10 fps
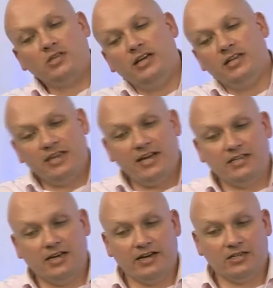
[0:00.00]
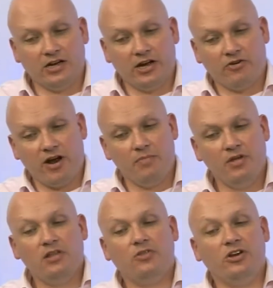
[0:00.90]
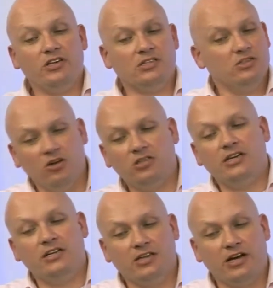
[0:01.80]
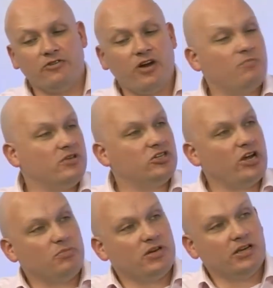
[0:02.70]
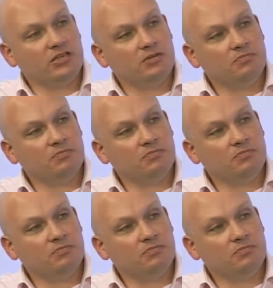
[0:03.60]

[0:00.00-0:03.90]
in a data link diagram that is not in a diagram with shape data?